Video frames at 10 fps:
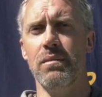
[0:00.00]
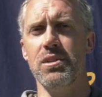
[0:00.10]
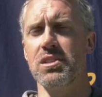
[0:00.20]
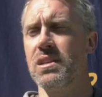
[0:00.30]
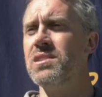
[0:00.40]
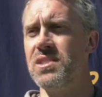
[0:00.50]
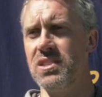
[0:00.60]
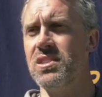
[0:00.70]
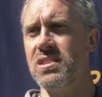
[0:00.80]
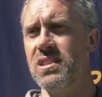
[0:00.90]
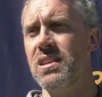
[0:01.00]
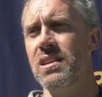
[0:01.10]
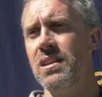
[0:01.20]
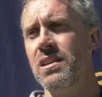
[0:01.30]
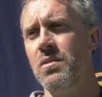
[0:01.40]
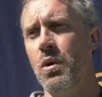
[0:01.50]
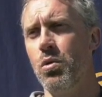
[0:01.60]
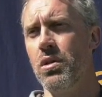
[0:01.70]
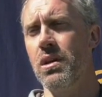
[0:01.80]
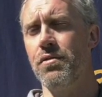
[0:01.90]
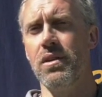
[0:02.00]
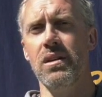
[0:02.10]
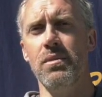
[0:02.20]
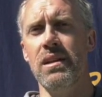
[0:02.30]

Just consistency, what we're looking for him.